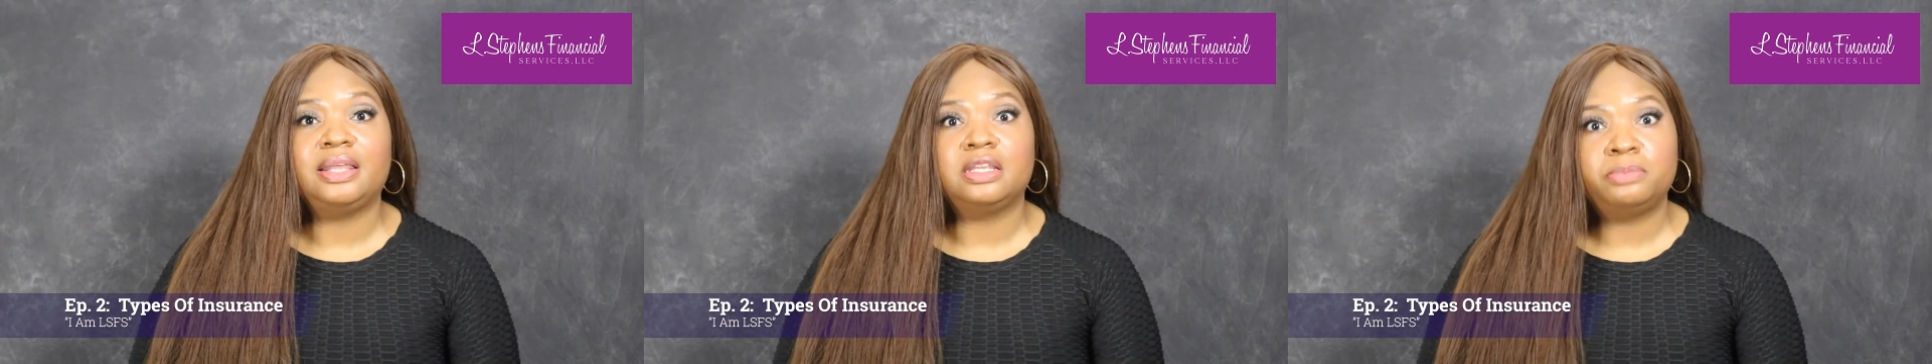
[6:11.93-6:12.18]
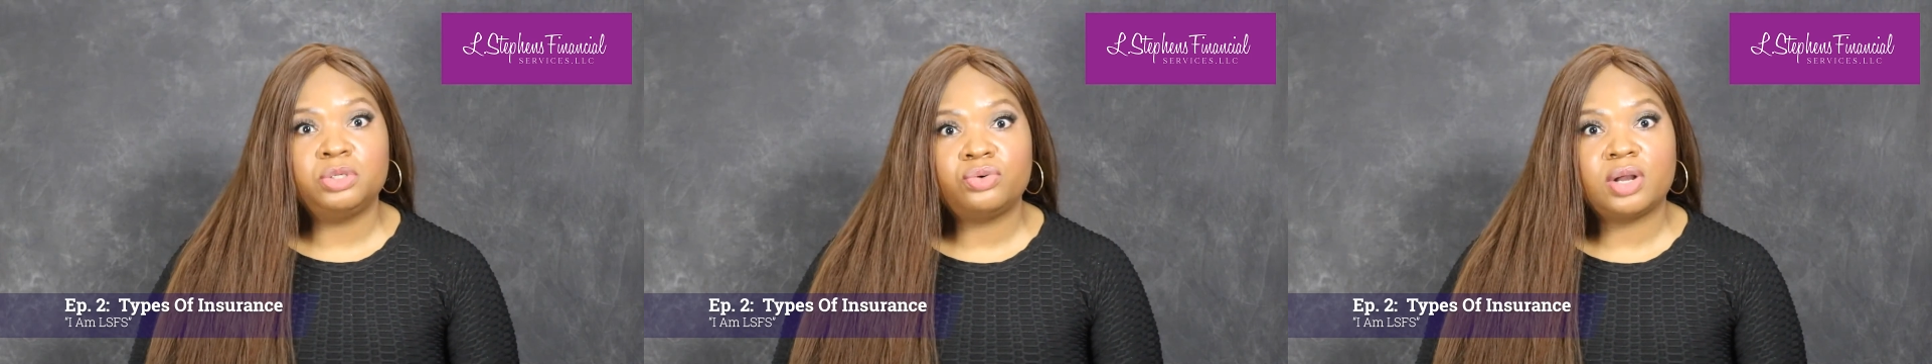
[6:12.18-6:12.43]
in the
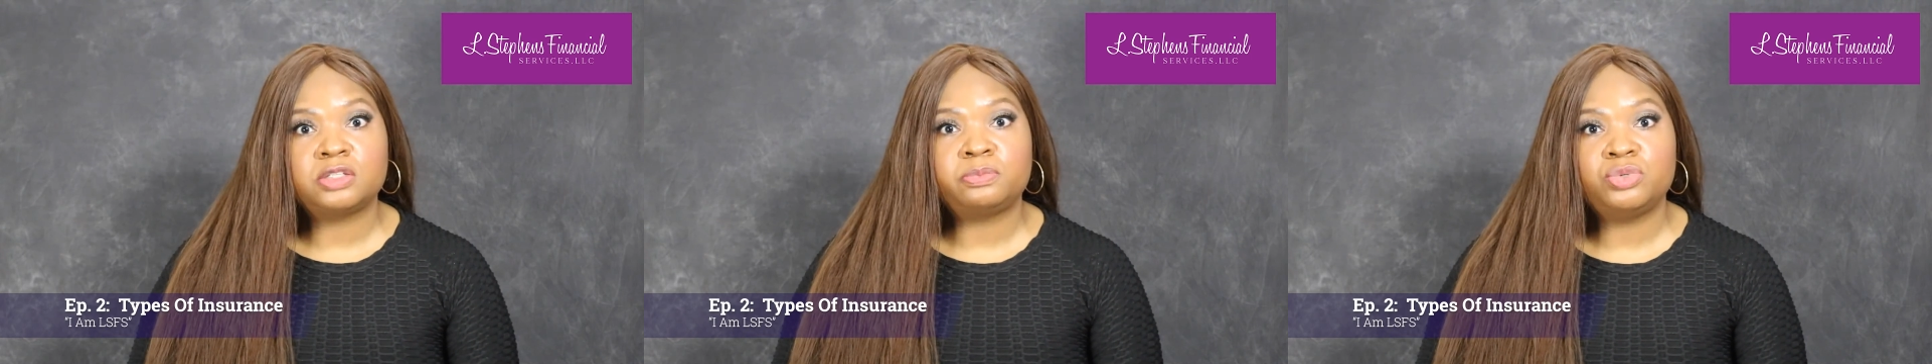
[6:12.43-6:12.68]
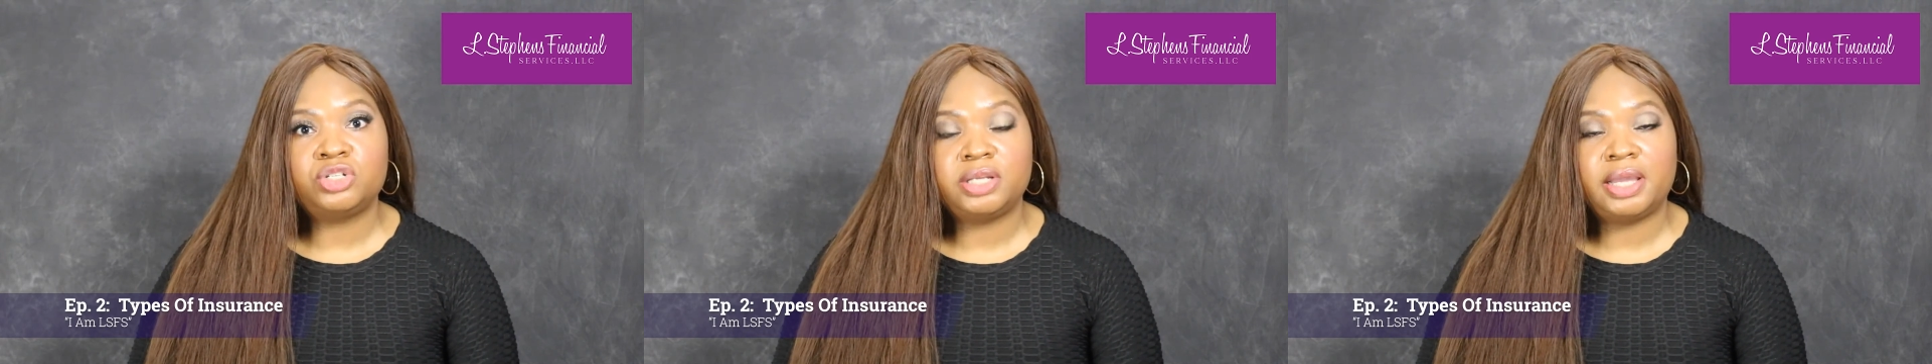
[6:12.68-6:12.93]
Blue Cross
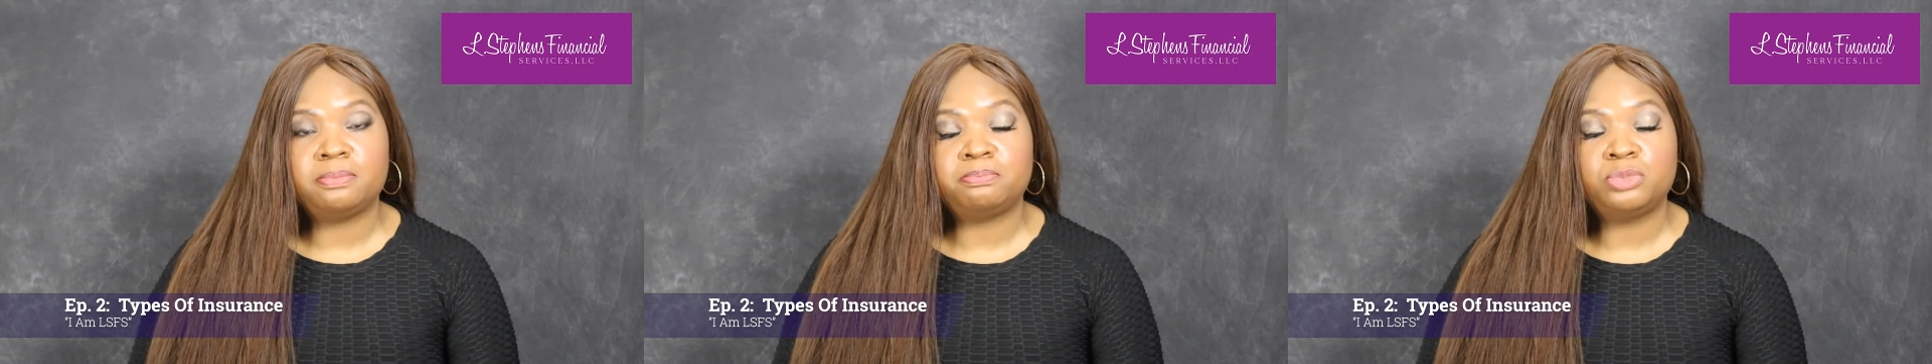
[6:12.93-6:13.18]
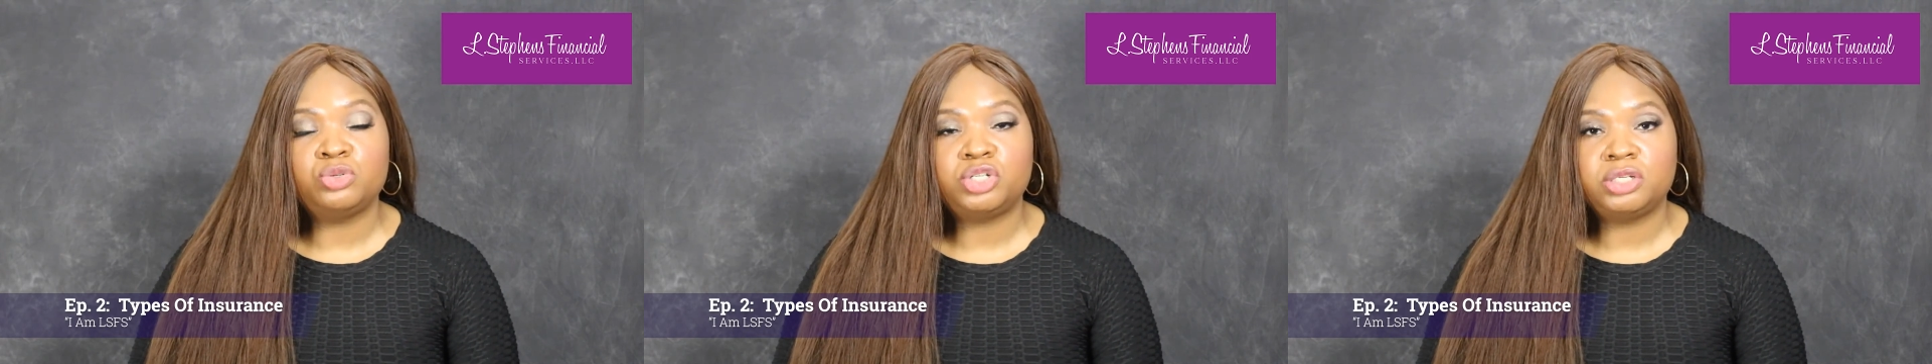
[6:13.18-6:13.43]

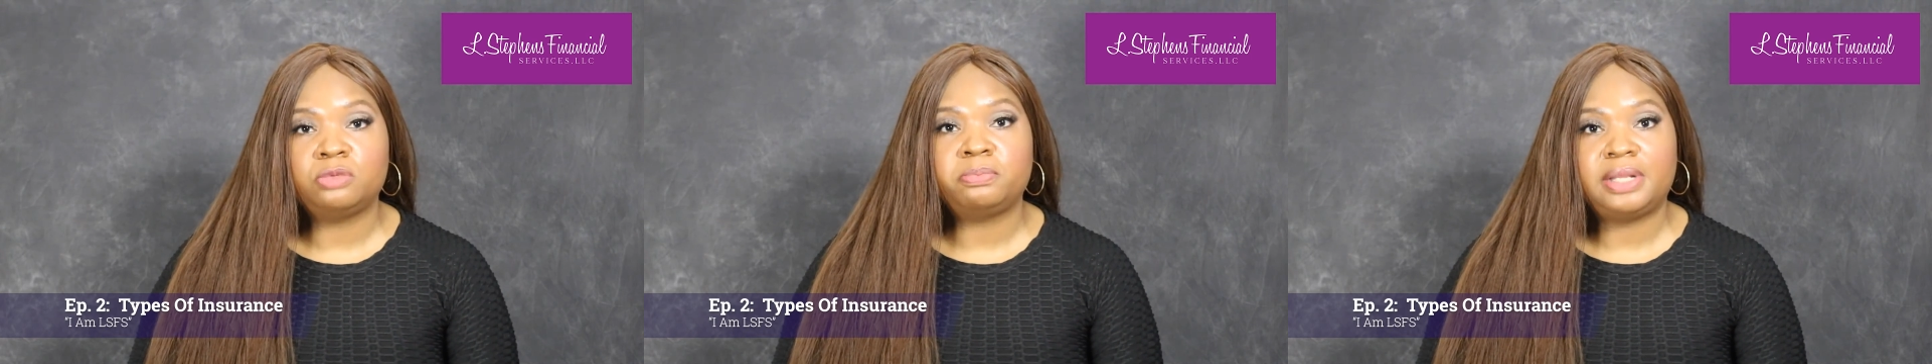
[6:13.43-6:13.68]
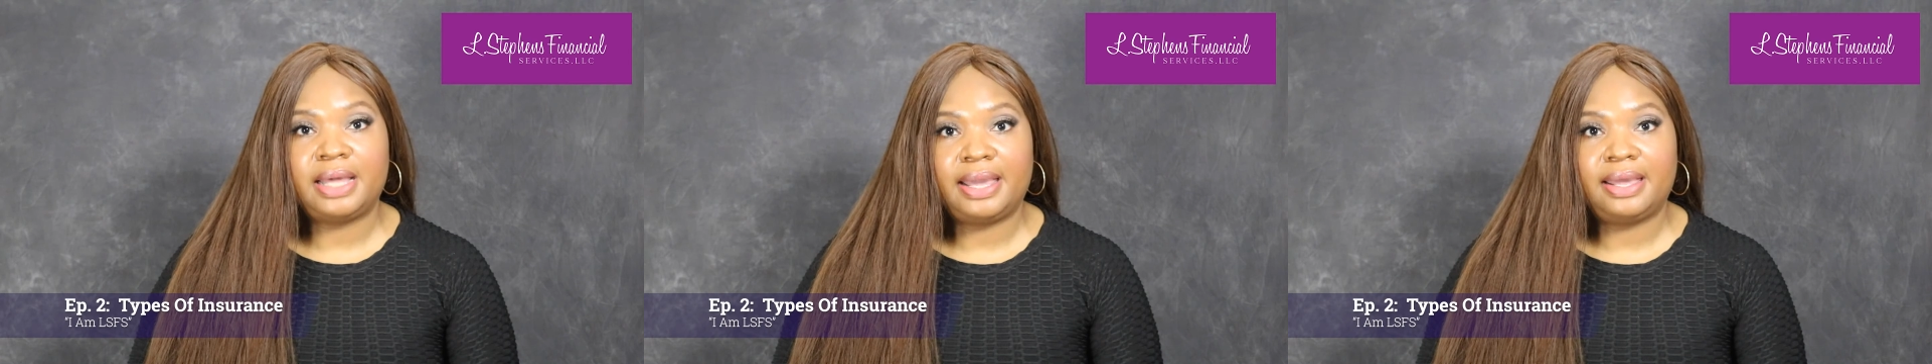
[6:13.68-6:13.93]
Blue Shield
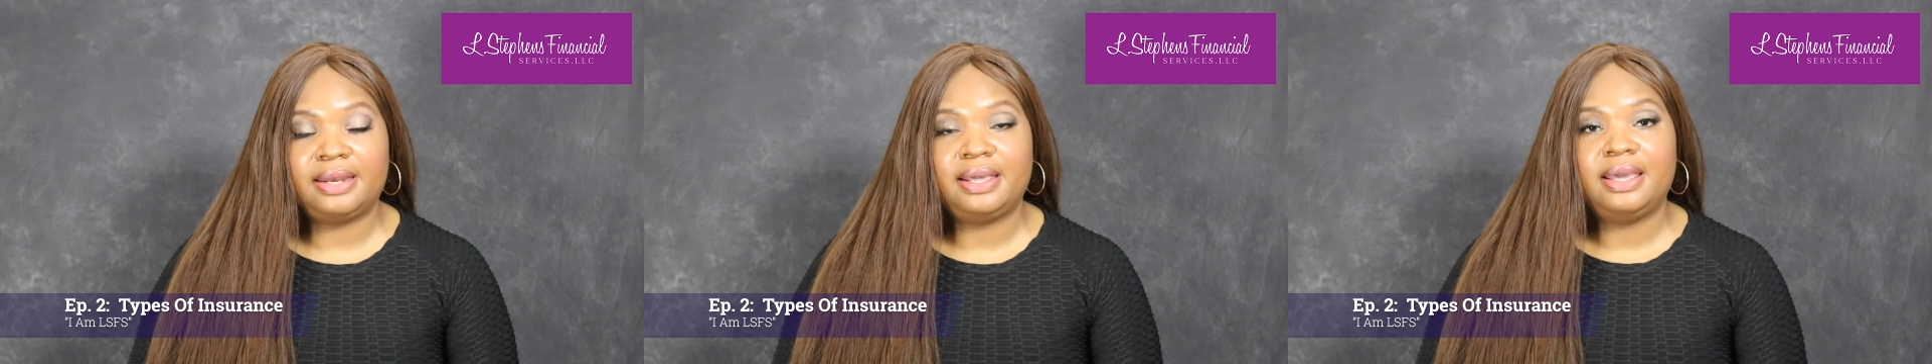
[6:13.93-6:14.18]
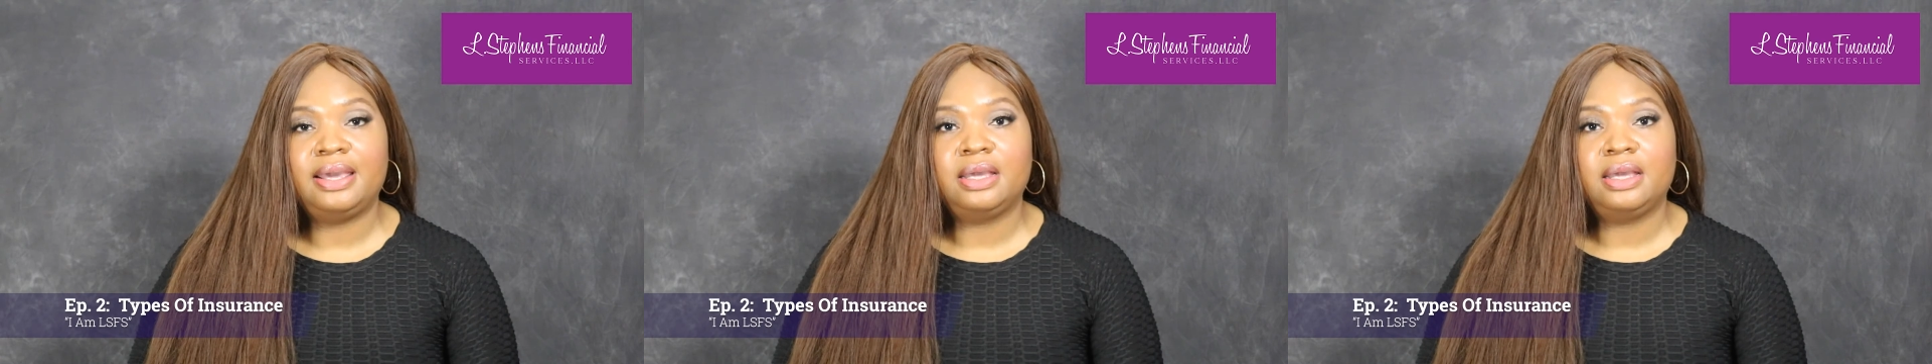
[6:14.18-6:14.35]
plan